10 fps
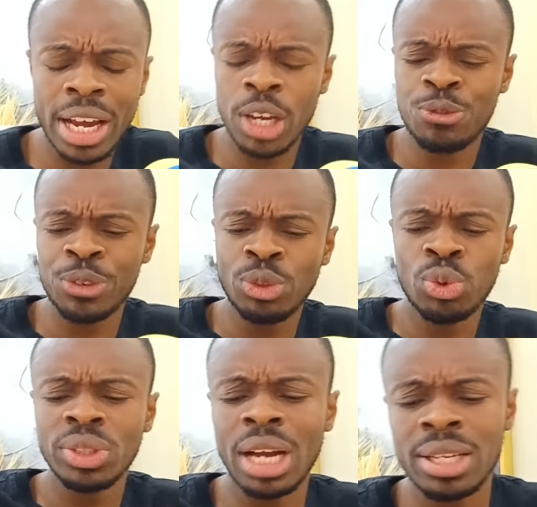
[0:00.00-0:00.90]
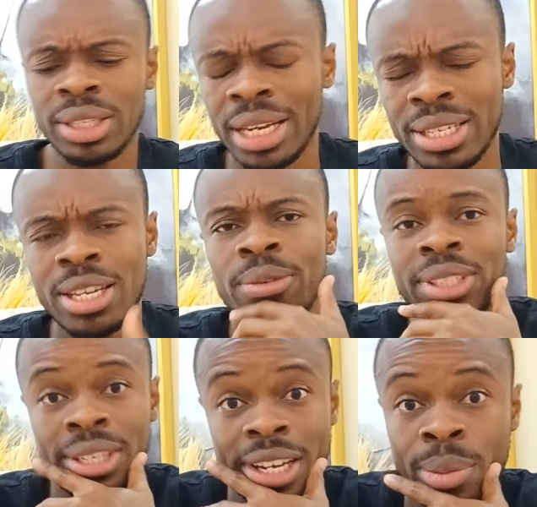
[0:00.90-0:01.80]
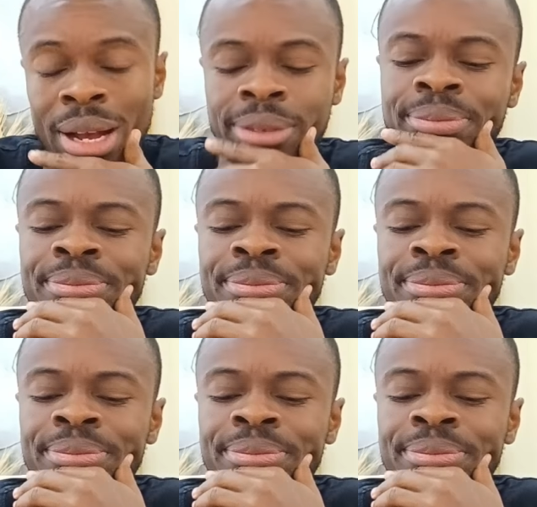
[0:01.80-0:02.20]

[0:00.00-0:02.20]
a free 2017 ever.